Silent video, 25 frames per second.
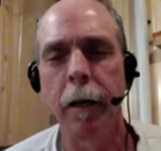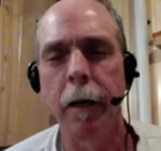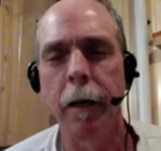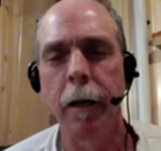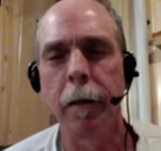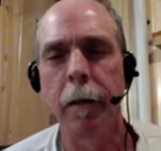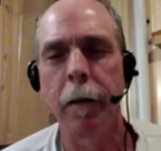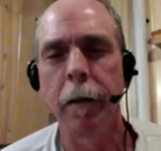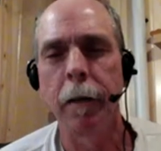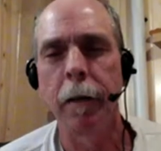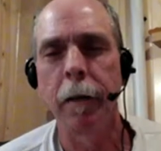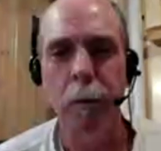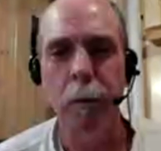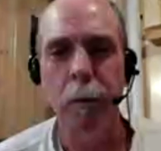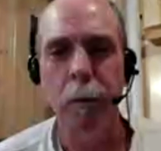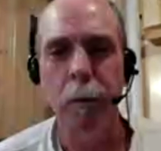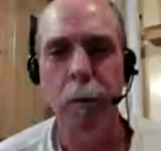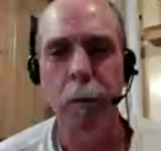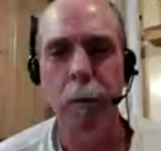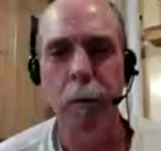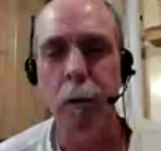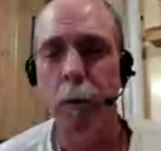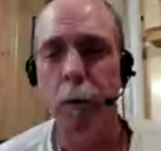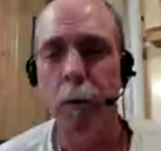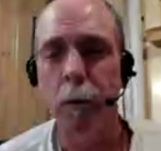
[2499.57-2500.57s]
So
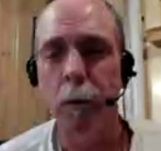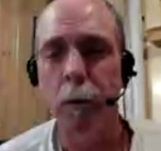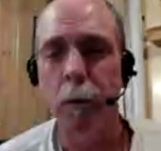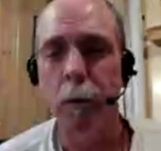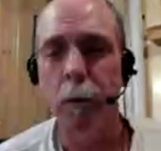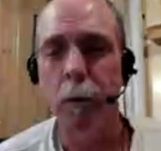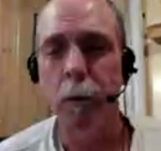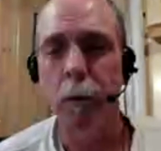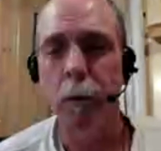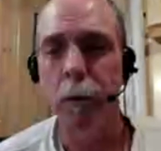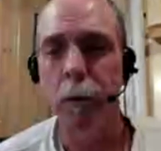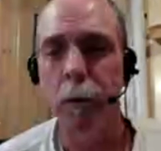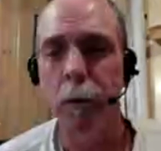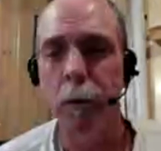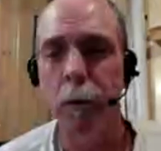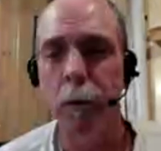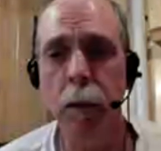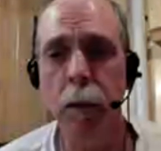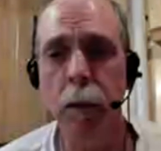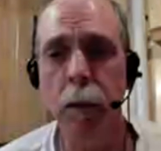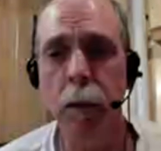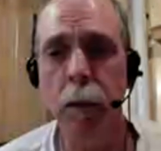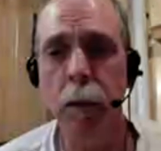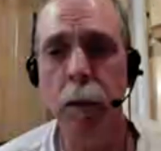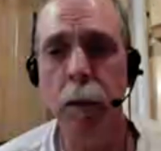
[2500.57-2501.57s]
you can
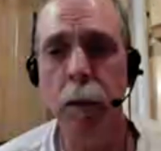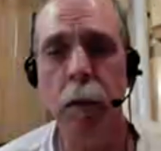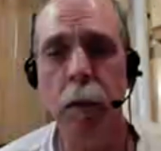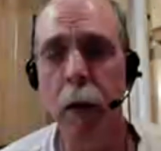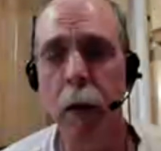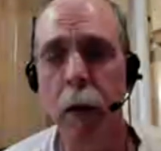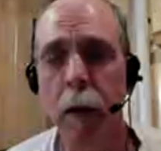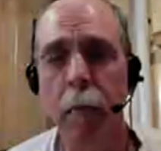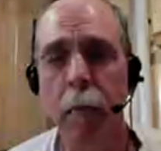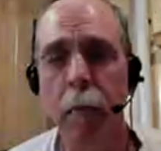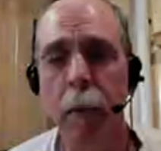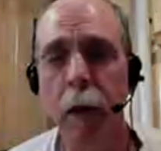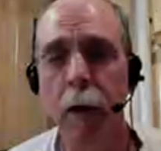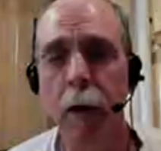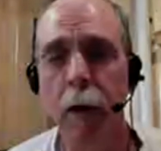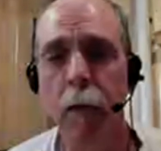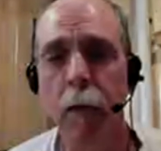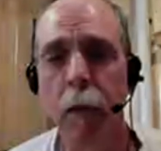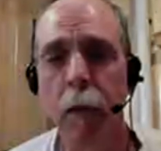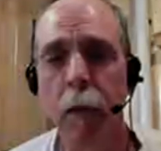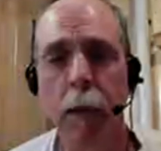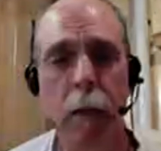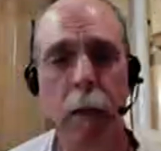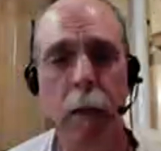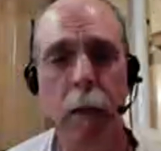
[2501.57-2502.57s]
use them, try
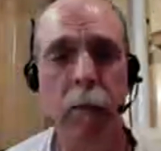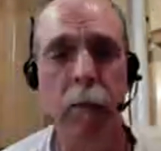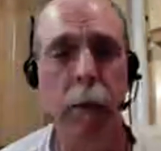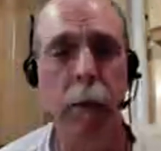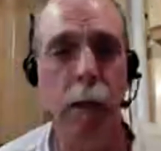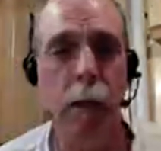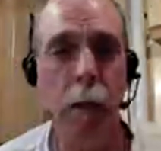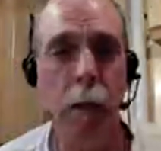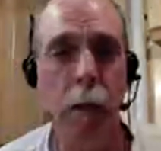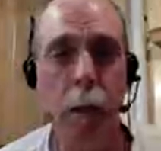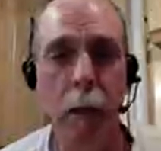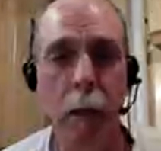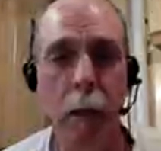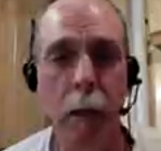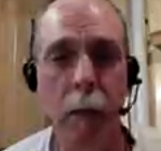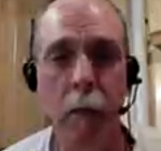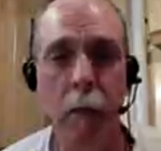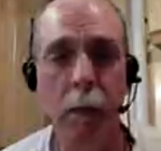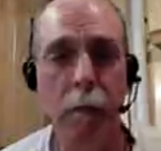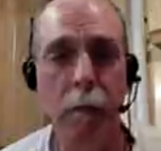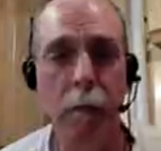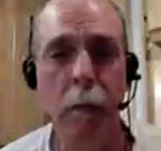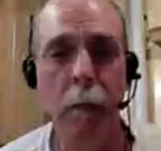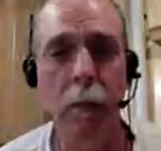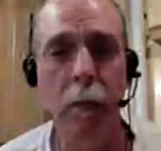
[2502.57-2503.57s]
them out. If you
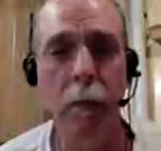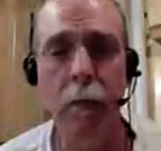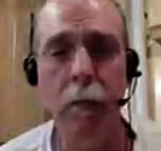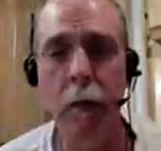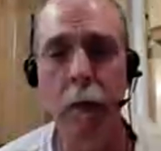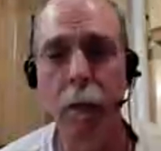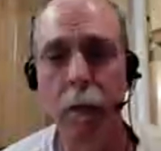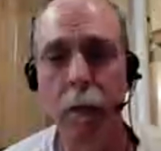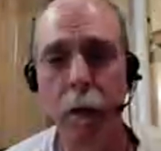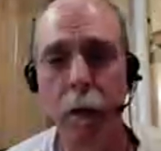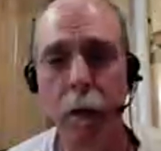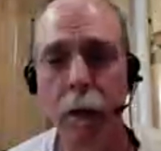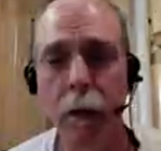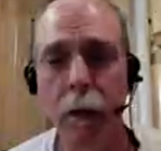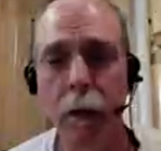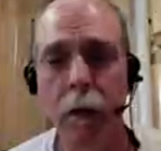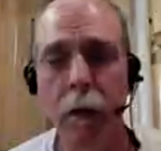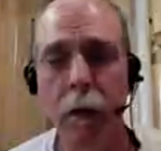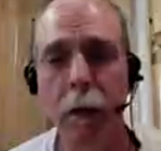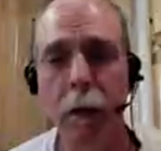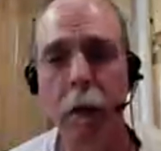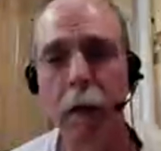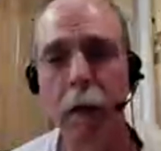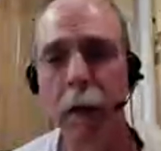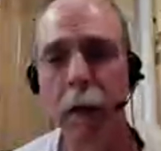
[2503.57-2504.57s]
like them,
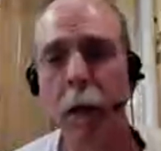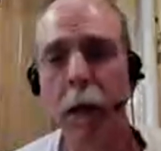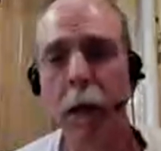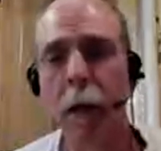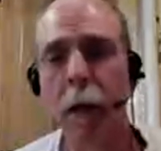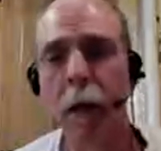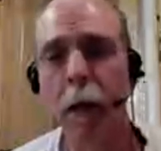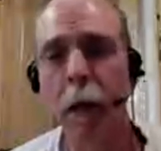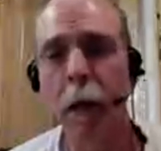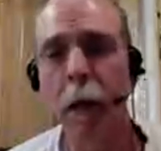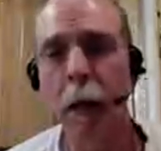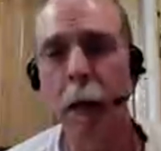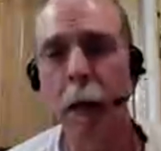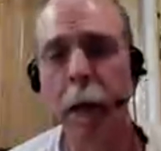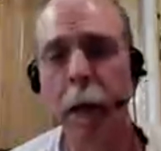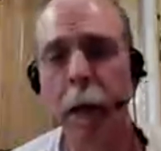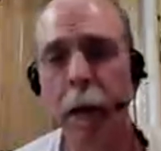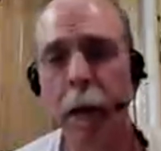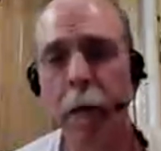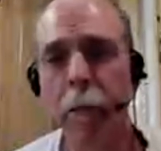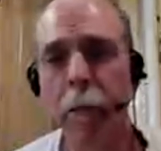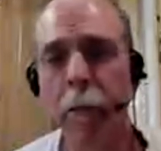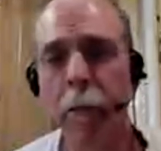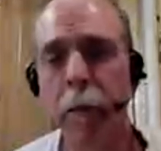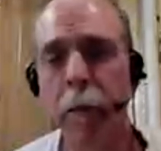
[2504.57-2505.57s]
fantastic.
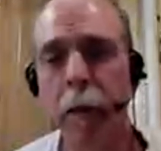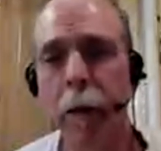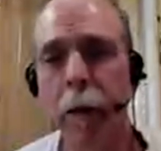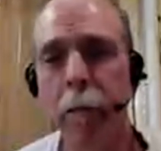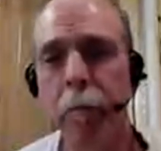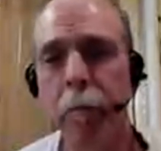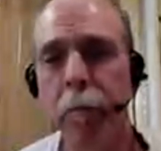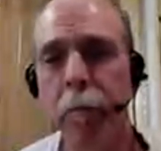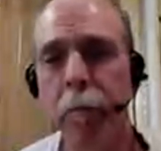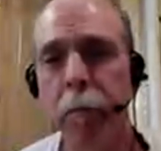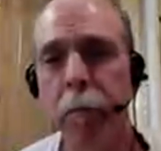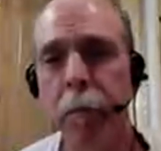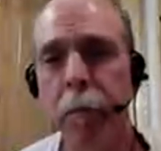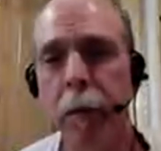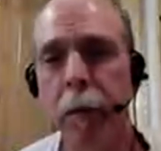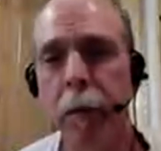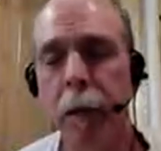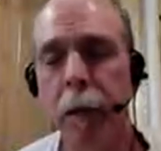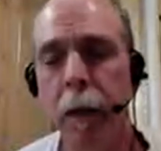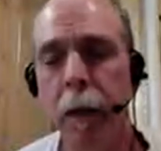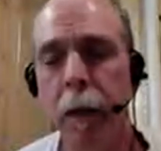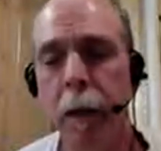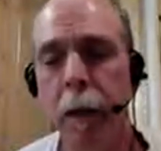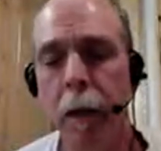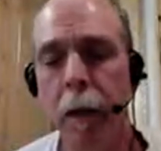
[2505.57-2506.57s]
I have um,
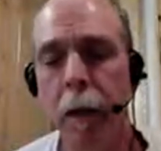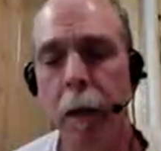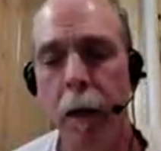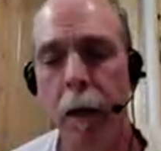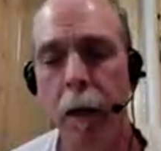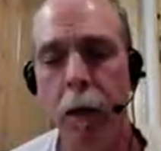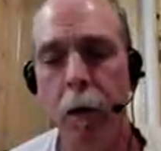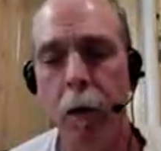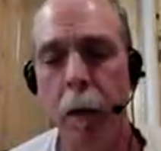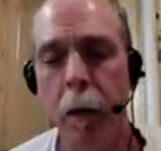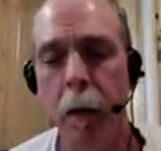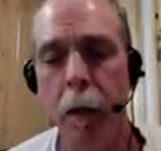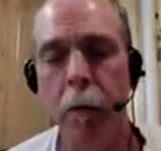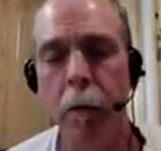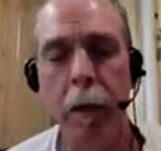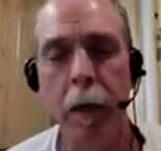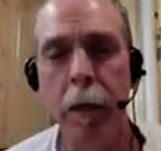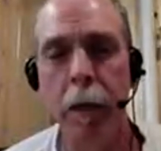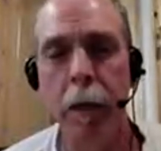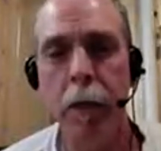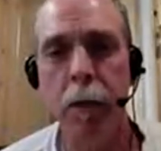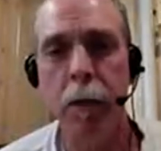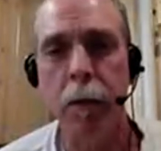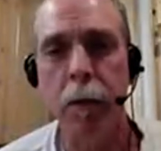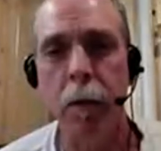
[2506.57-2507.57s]
a quick
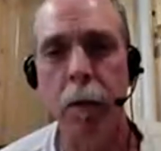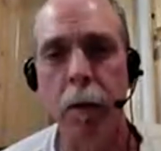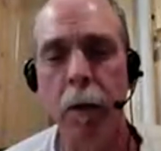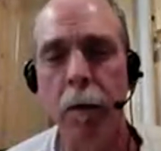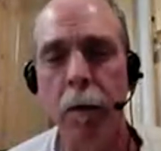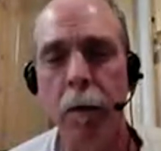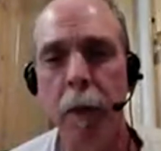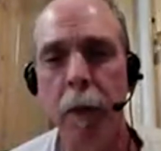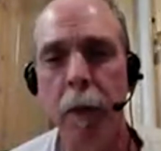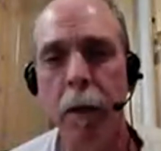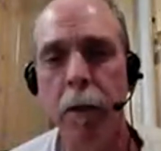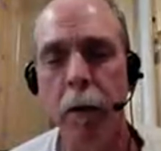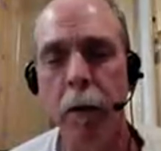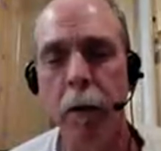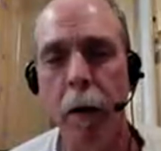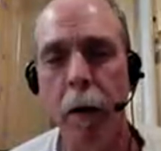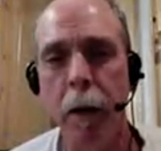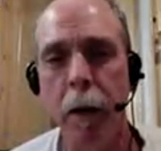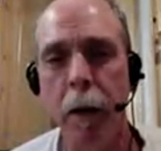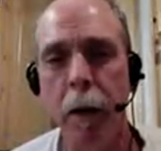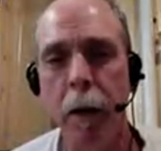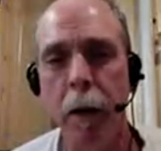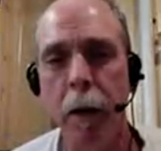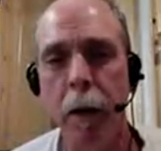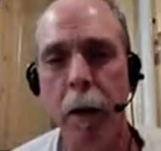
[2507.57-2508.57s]
release on my
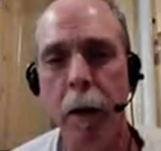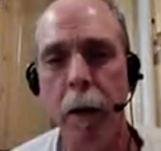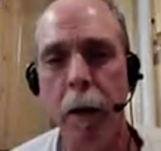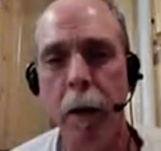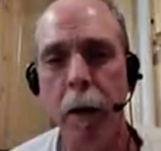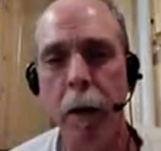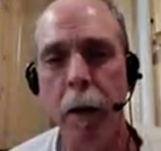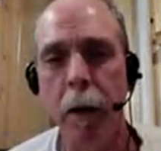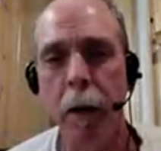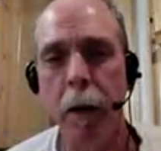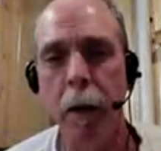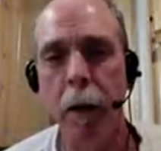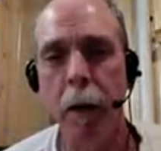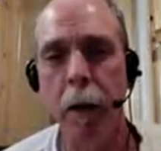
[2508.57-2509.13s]
tripod.